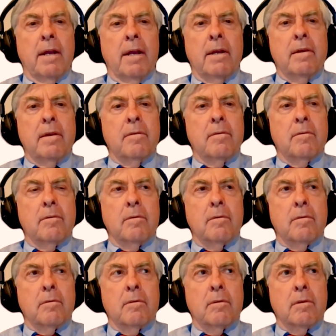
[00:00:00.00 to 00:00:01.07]
And
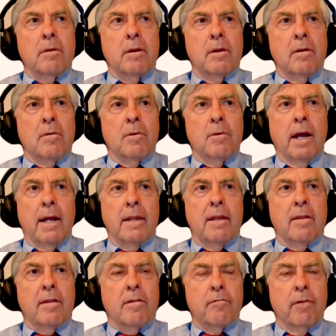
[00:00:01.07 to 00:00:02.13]
know, we had
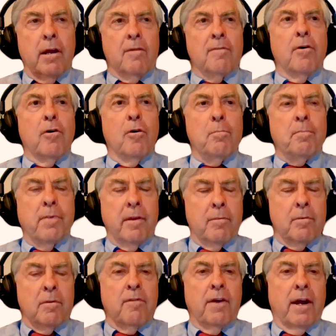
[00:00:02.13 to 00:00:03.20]
this ray of hope that
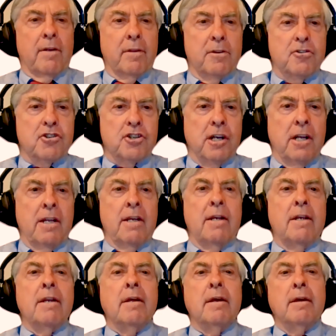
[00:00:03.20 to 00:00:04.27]
when we found the
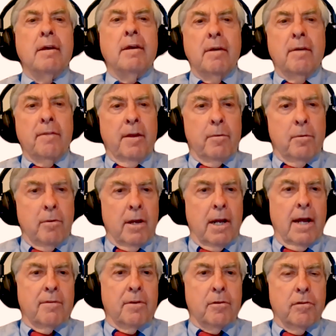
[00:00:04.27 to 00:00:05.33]
gene, that we are going
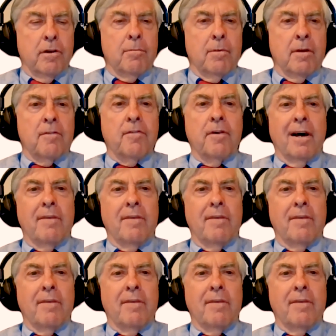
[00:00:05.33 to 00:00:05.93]
to have a treatment in